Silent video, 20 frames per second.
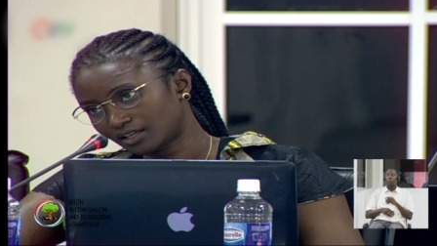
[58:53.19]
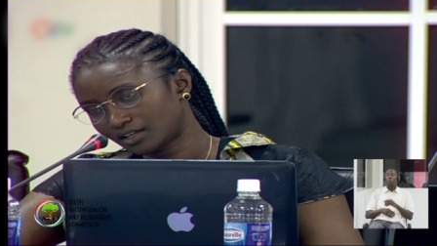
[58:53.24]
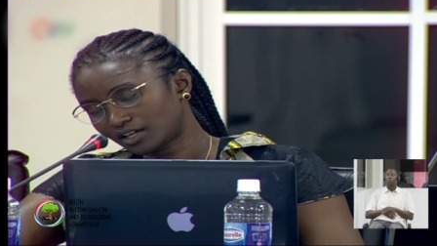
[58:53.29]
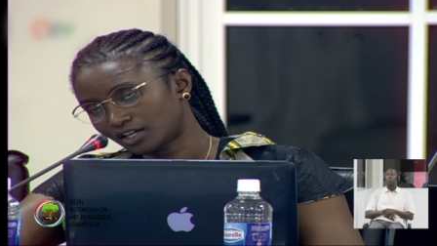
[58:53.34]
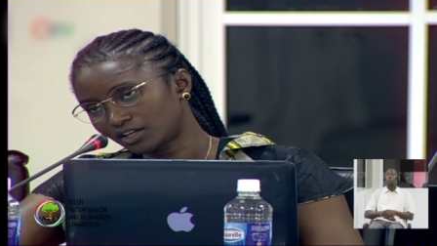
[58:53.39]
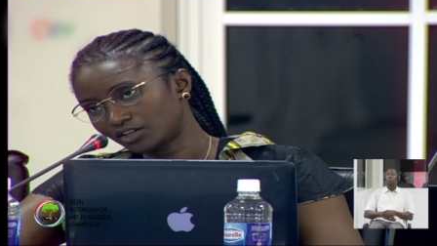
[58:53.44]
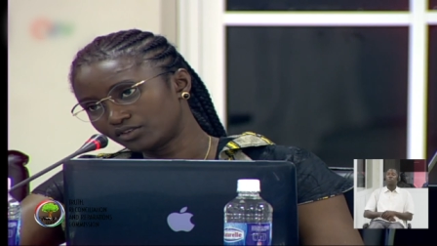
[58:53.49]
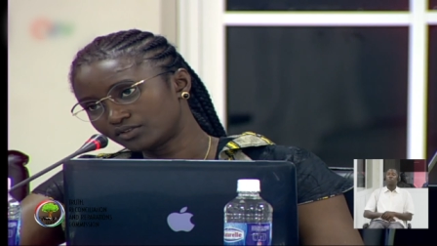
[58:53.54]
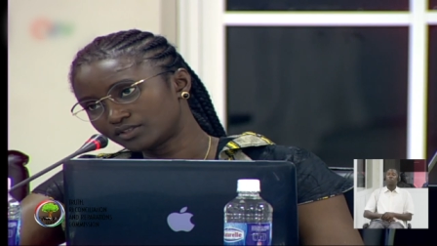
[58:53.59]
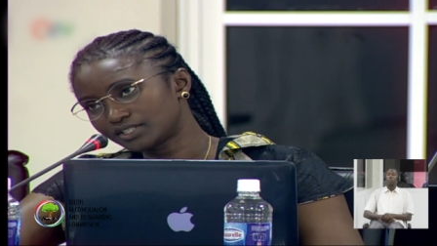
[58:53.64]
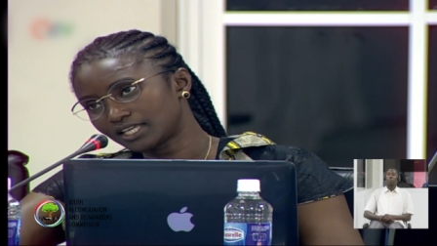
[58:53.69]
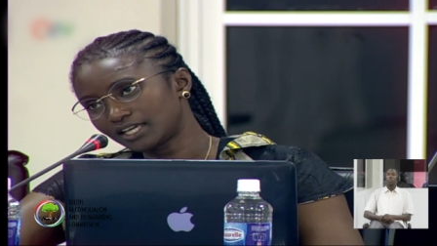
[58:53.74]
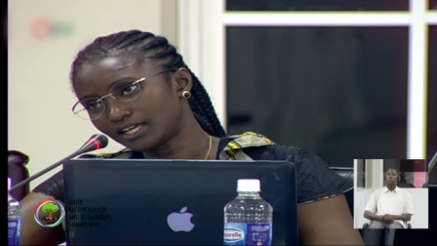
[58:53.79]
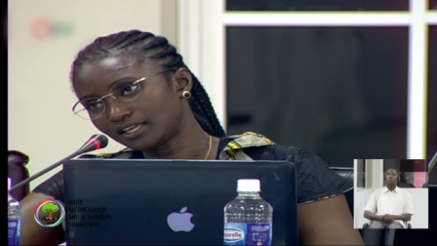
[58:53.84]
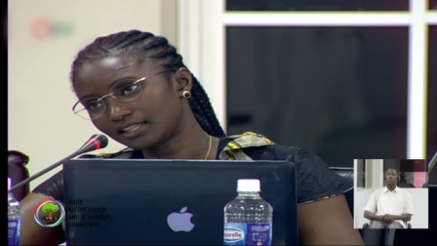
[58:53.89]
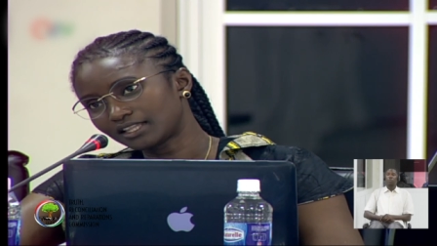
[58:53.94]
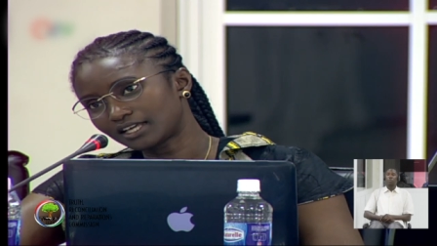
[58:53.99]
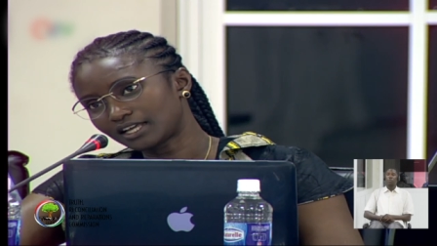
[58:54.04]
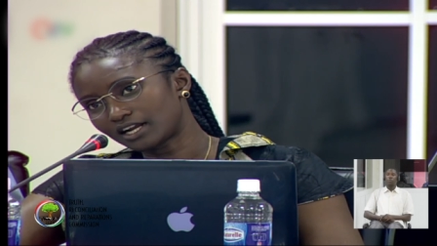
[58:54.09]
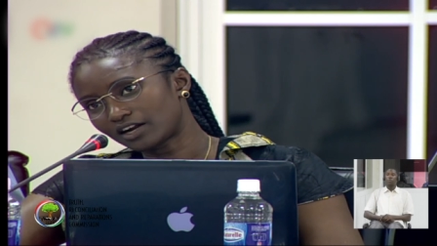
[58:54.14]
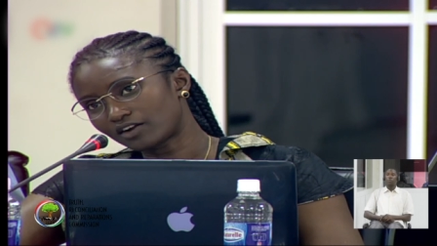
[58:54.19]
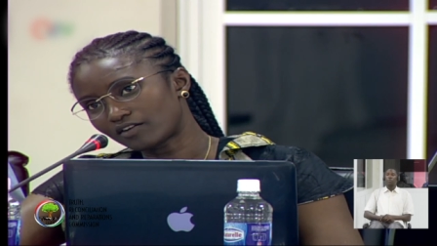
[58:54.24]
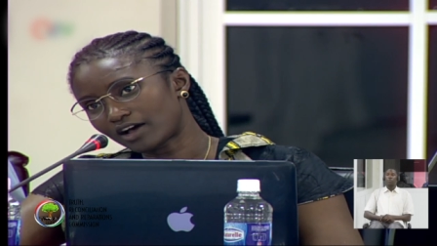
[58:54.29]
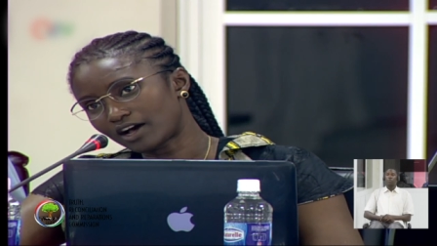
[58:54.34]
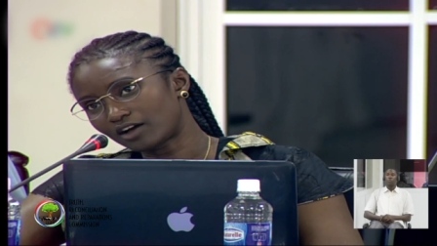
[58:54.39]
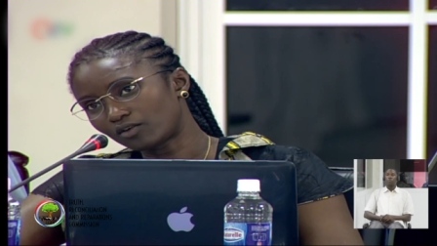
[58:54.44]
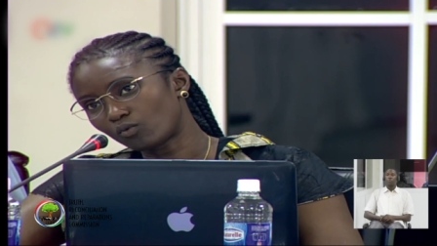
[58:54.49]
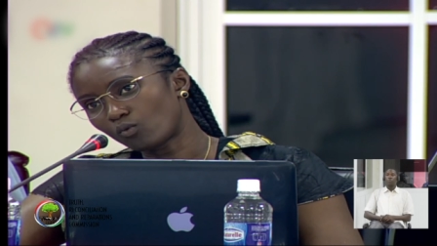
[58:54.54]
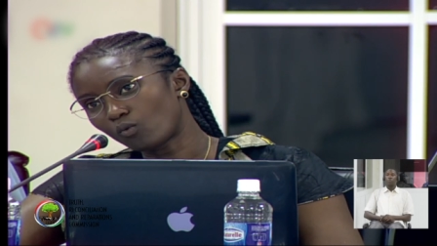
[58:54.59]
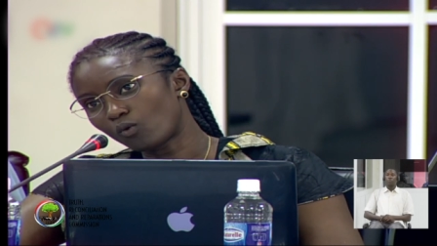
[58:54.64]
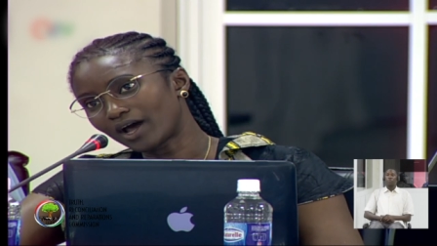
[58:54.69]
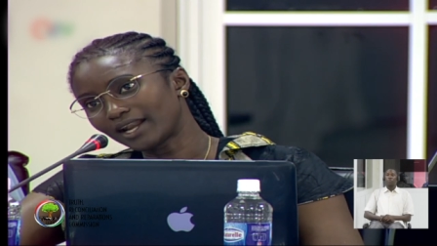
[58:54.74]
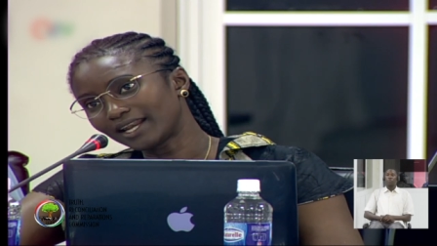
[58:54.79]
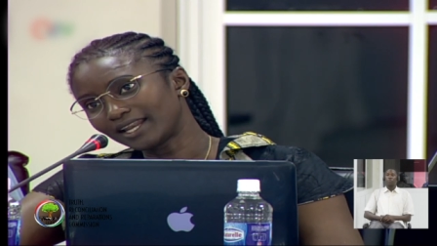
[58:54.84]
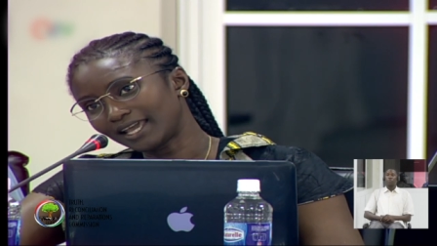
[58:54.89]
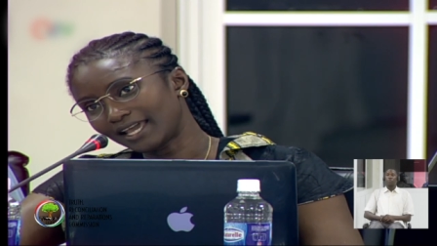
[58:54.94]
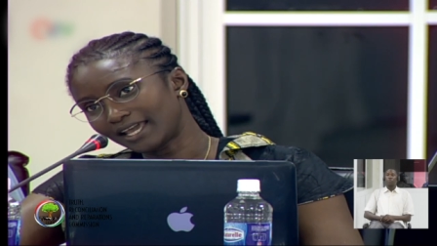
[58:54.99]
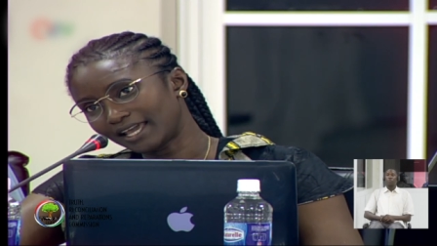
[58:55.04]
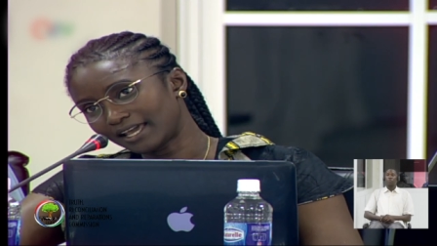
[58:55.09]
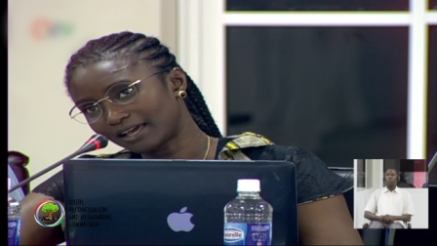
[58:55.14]
are you saying that around 1
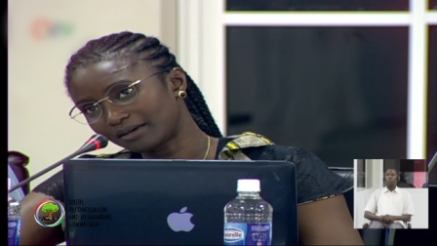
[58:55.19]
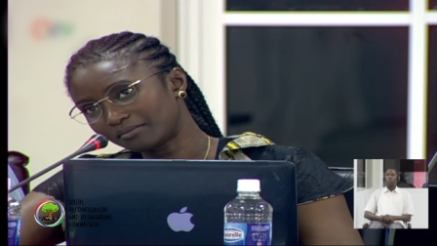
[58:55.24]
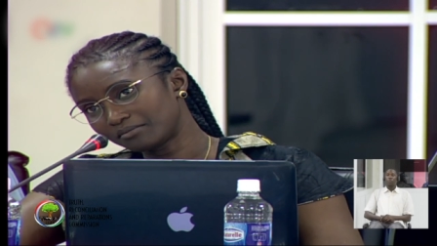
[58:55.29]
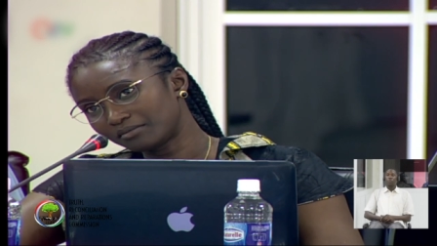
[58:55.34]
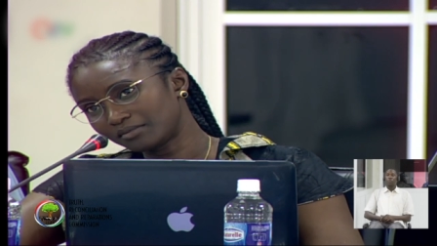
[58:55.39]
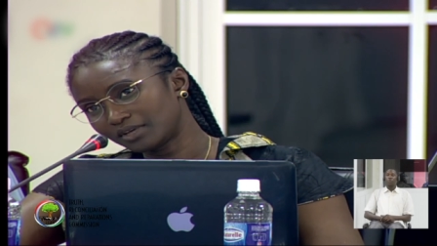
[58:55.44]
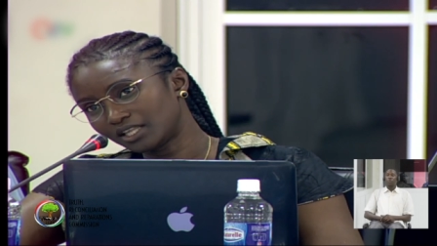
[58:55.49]
a.m.